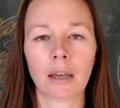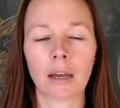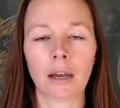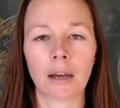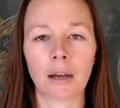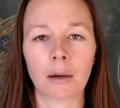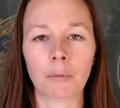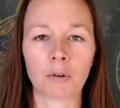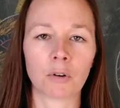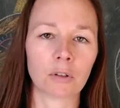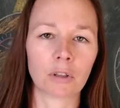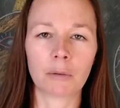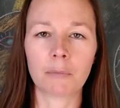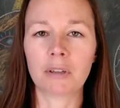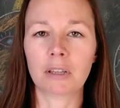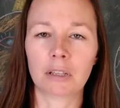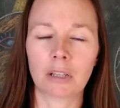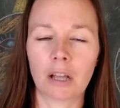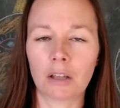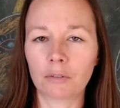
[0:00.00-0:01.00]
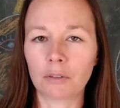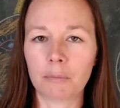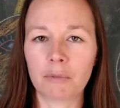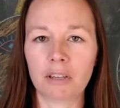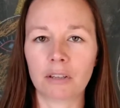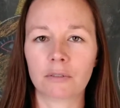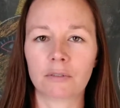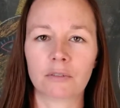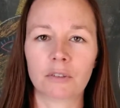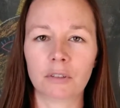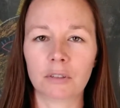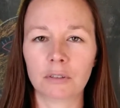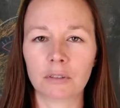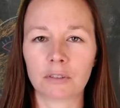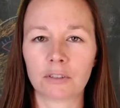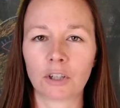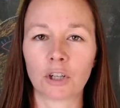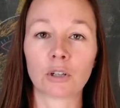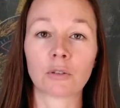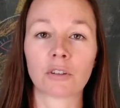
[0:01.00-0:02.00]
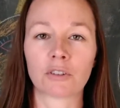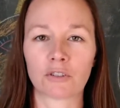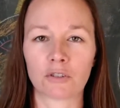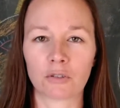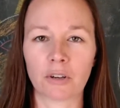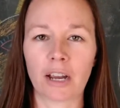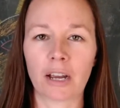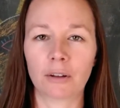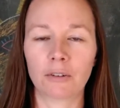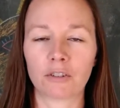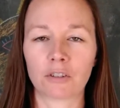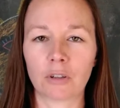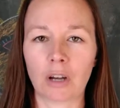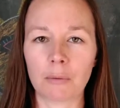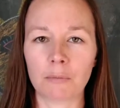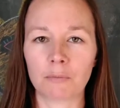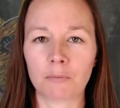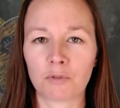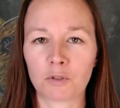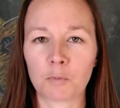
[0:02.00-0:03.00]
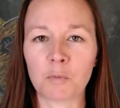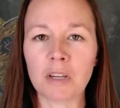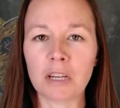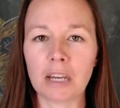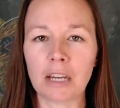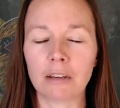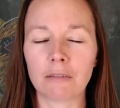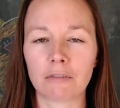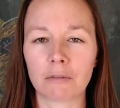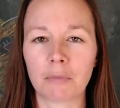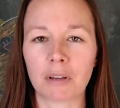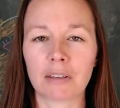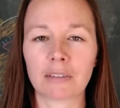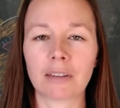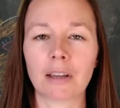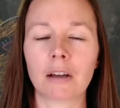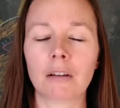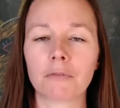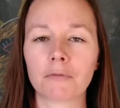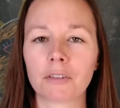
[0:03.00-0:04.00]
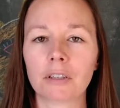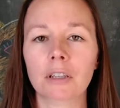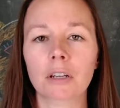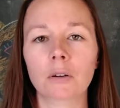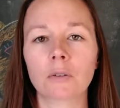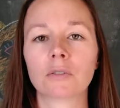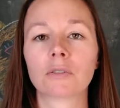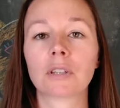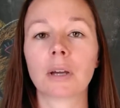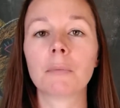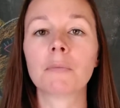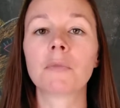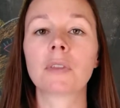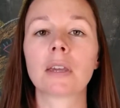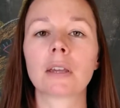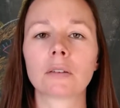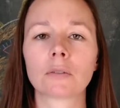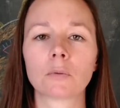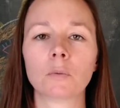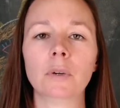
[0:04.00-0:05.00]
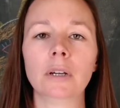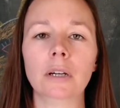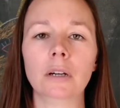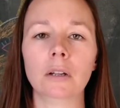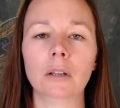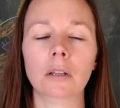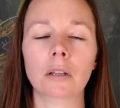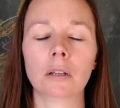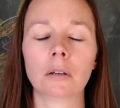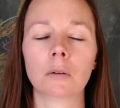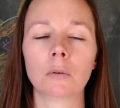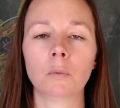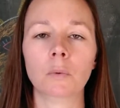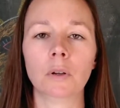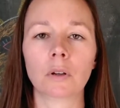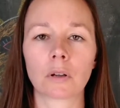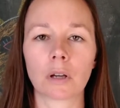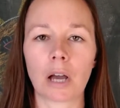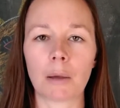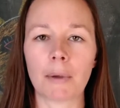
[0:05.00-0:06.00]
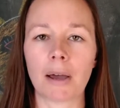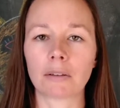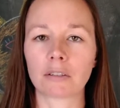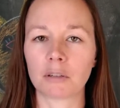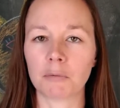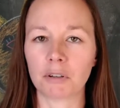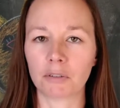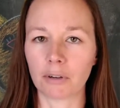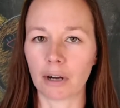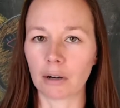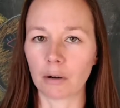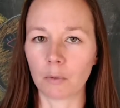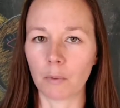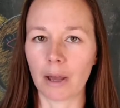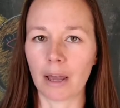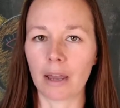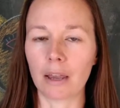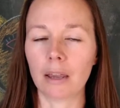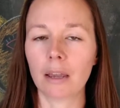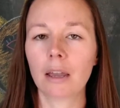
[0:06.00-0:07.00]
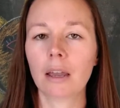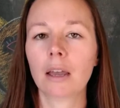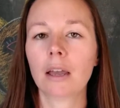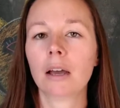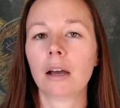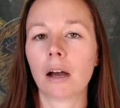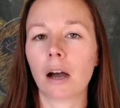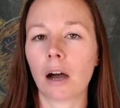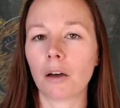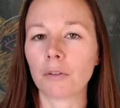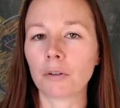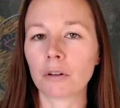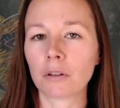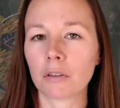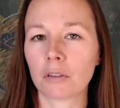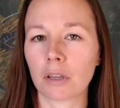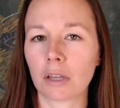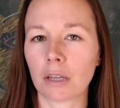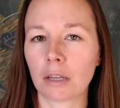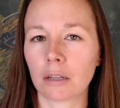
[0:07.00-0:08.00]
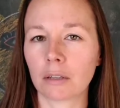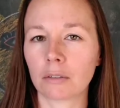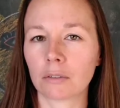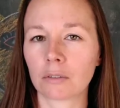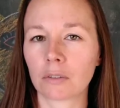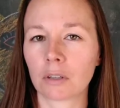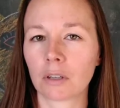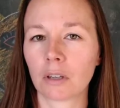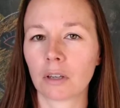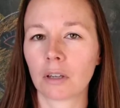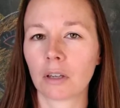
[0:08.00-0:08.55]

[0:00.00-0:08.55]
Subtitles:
Or let me turn this around so I'm speaking for myself. You know, some things will come out to me right away. Other things